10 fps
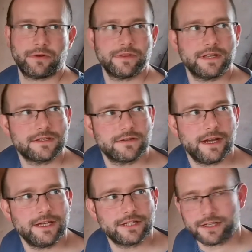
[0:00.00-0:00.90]
want the
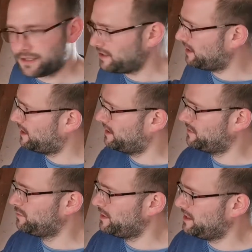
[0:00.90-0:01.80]
insulation
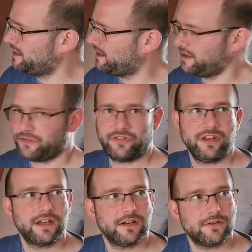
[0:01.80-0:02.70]
to be
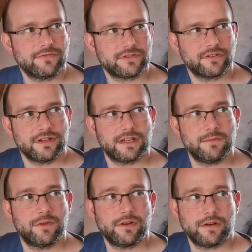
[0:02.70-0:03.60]
thick enough so it
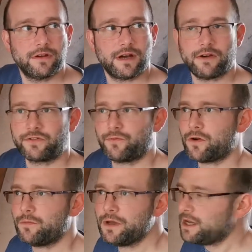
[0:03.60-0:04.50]
keeps the house
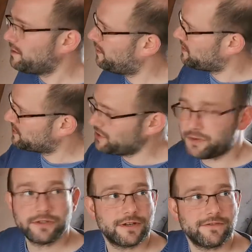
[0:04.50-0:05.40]
warm, but also you
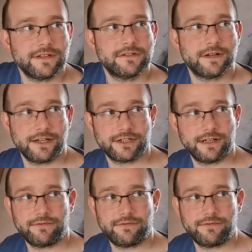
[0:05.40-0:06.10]
want to have insulation